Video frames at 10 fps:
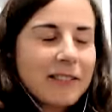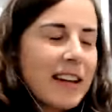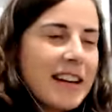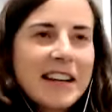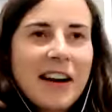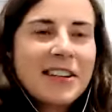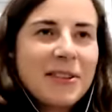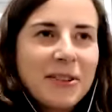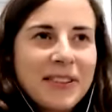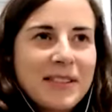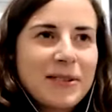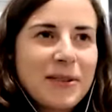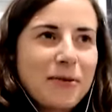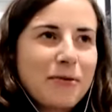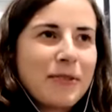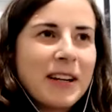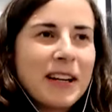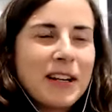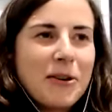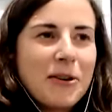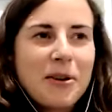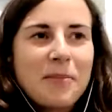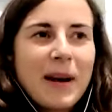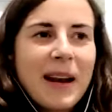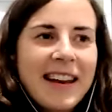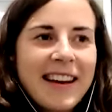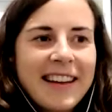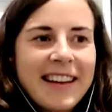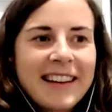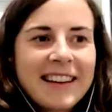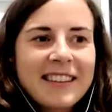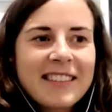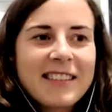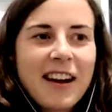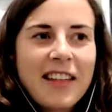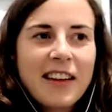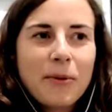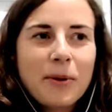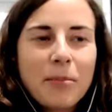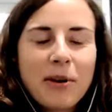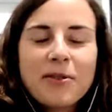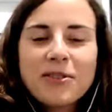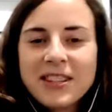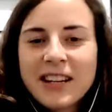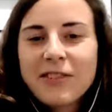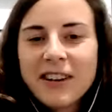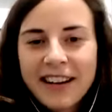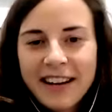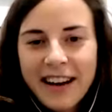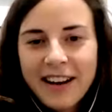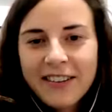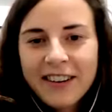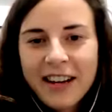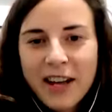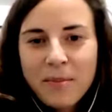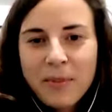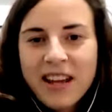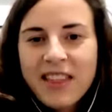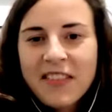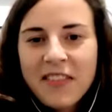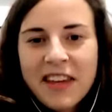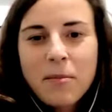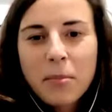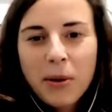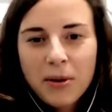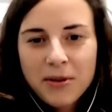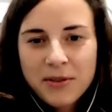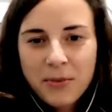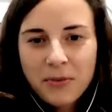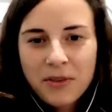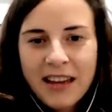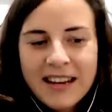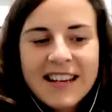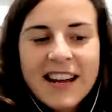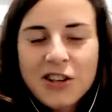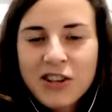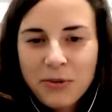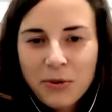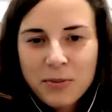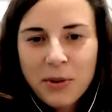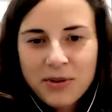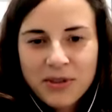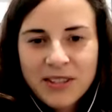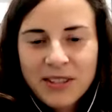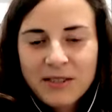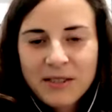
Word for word: entitled and sort of, you know, complaining. And I think I would approach it differently now but I think the impulse, the intention was positive.